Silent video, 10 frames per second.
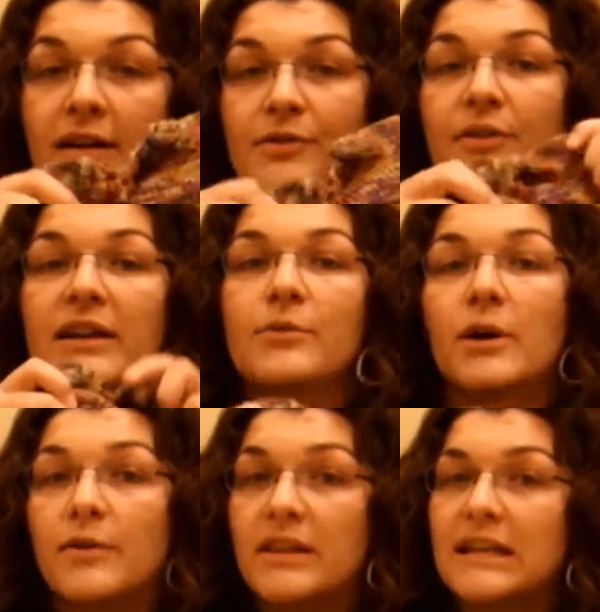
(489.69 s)
It was great to
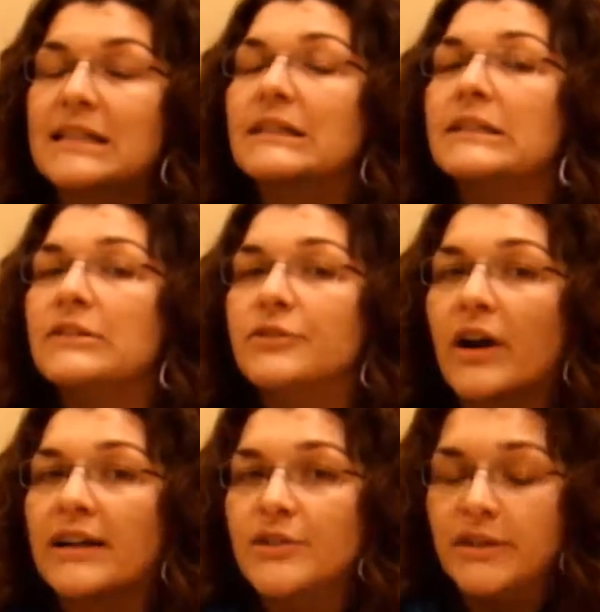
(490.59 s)
work with. It's a little
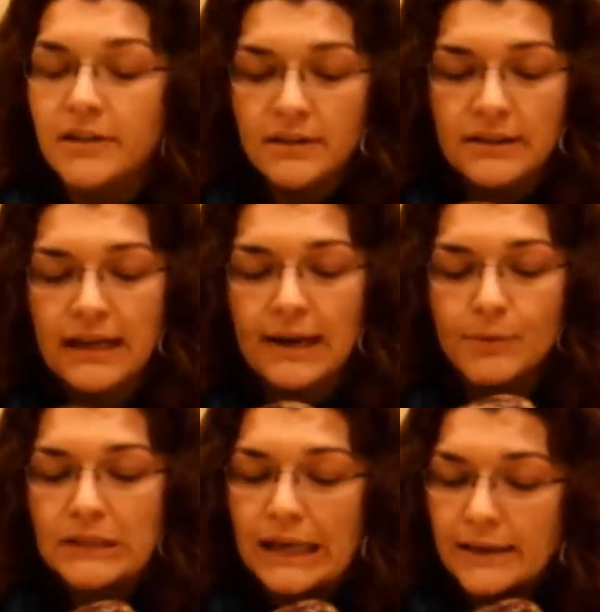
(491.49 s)
scratchier than I
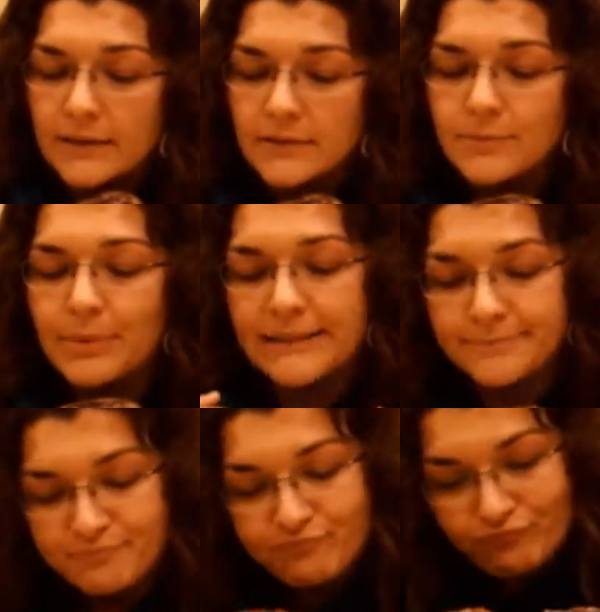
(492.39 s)
would like, but
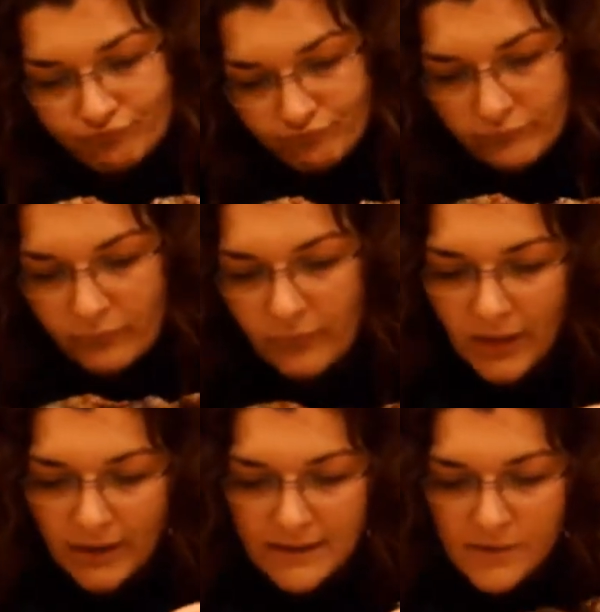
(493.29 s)

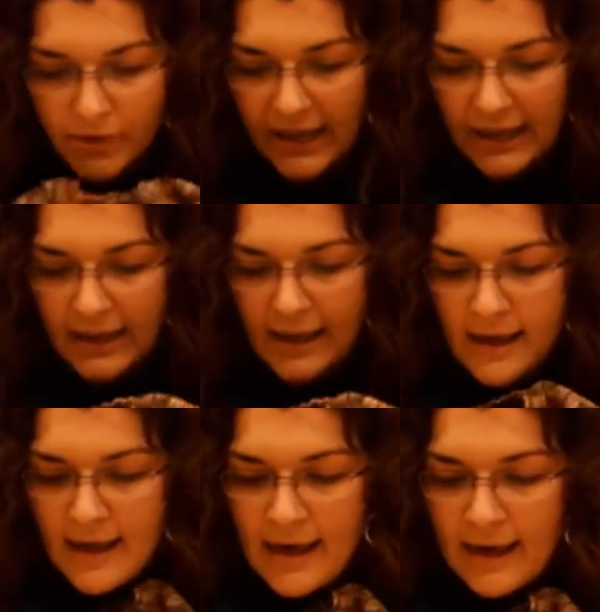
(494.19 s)
that's okay.
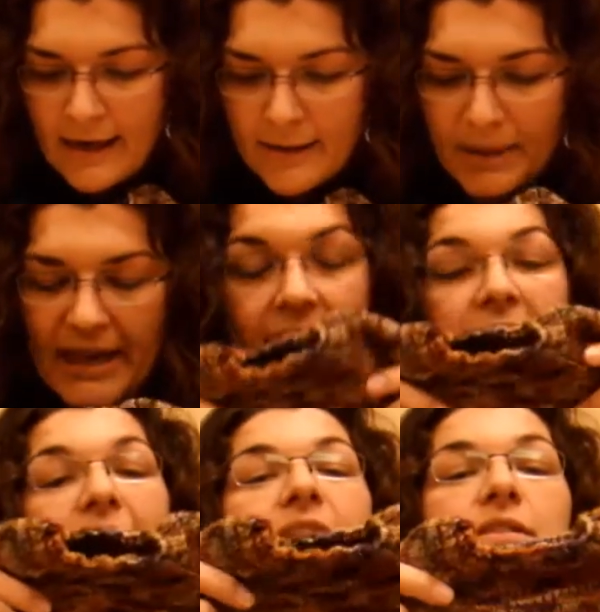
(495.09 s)
And I
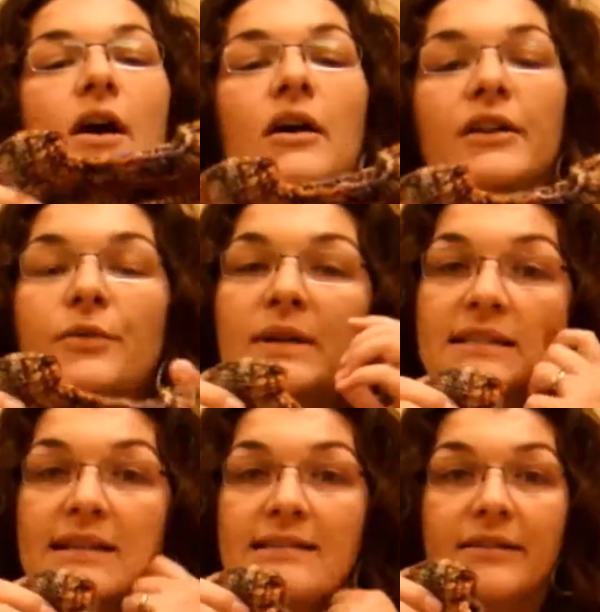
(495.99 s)
knit this on US
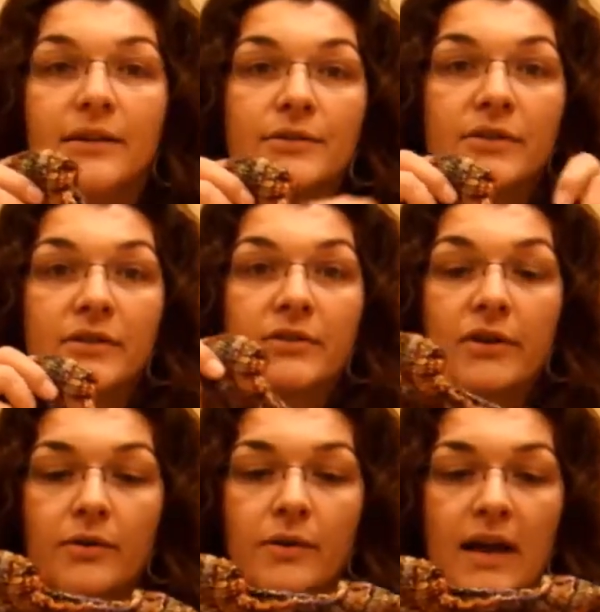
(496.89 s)
size 0s.
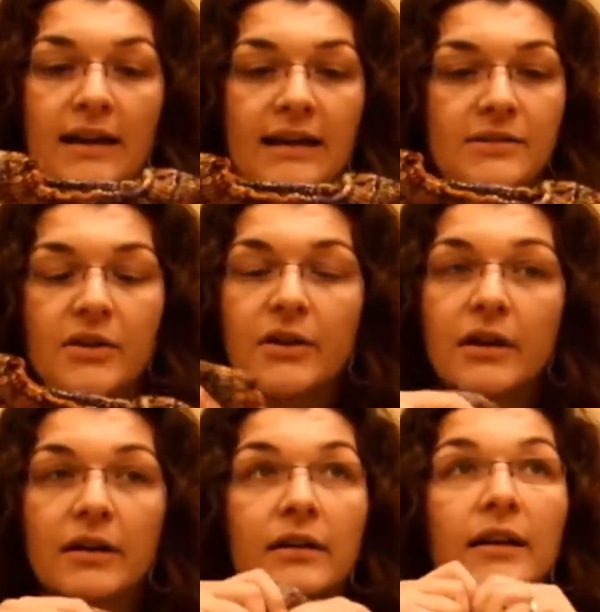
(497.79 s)
So, and it
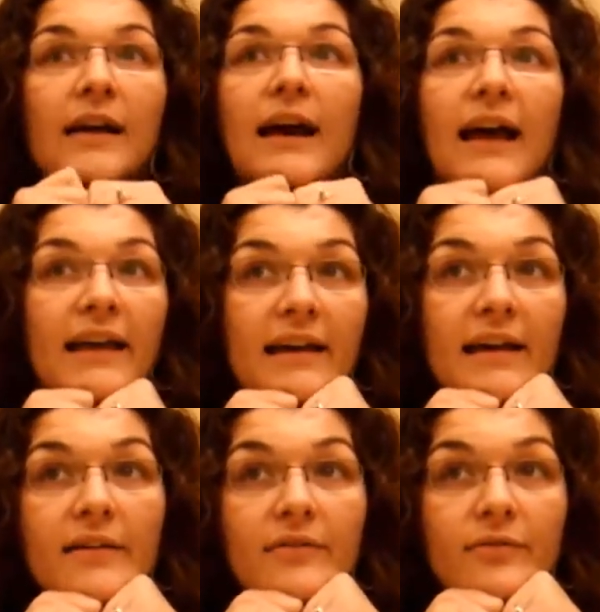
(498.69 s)
took, I
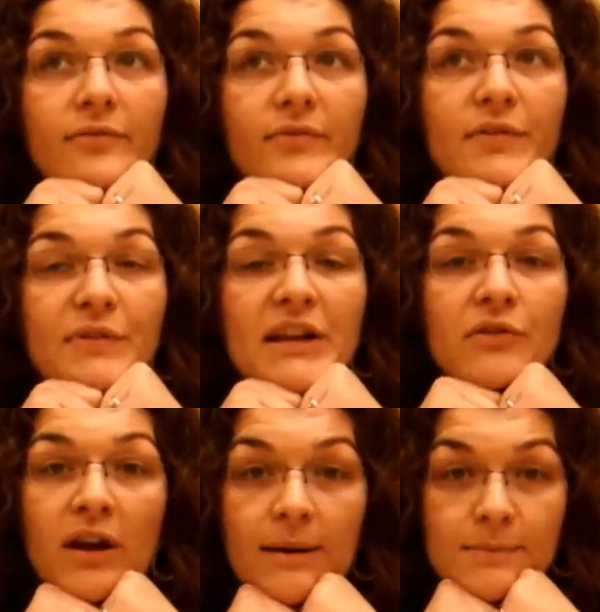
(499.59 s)
have 15
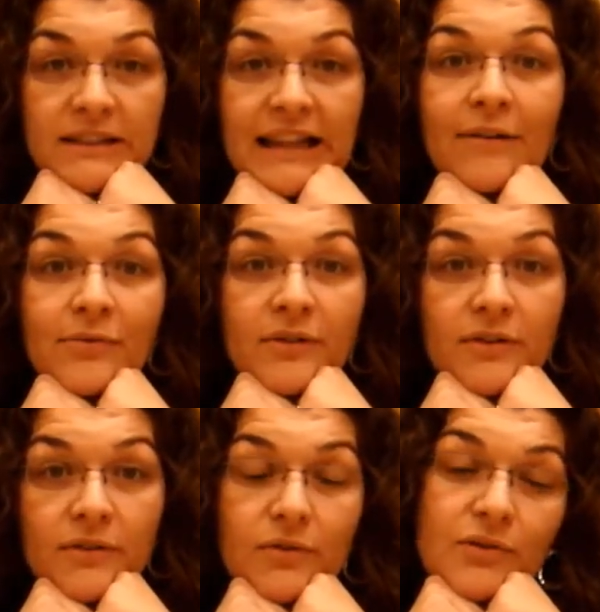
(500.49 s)
grams left.
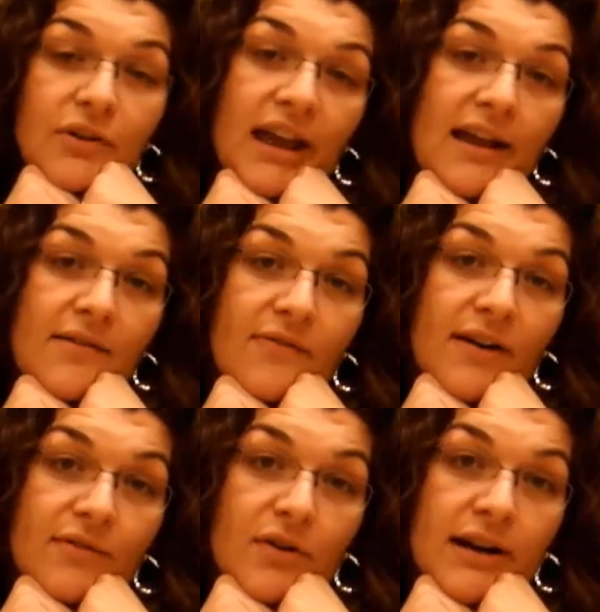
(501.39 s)
So it took
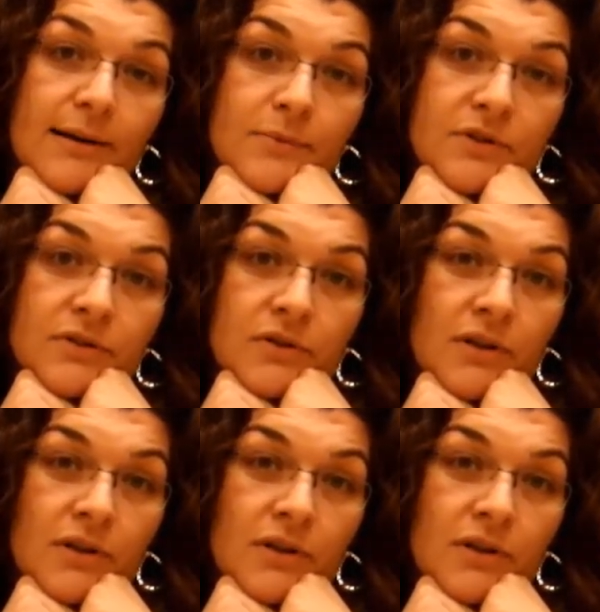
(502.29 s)
85 grams.